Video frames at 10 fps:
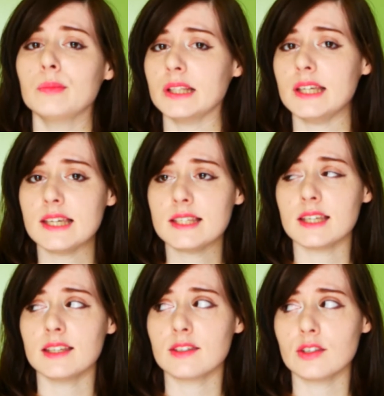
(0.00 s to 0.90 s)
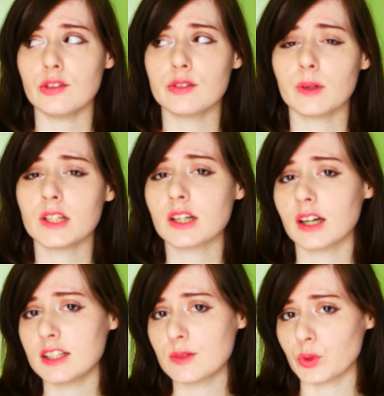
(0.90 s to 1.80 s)
please excuse my
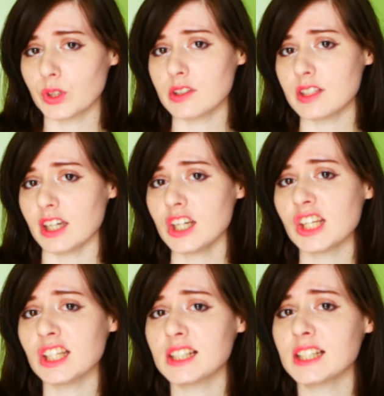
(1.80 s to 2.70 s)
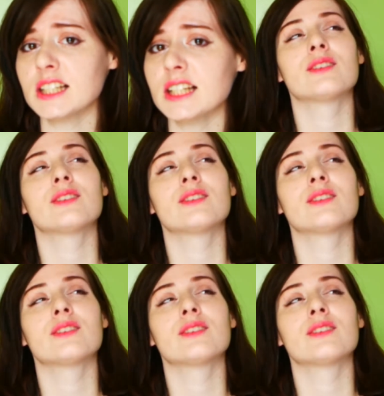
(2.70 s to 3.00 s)
Chinese pronunciation.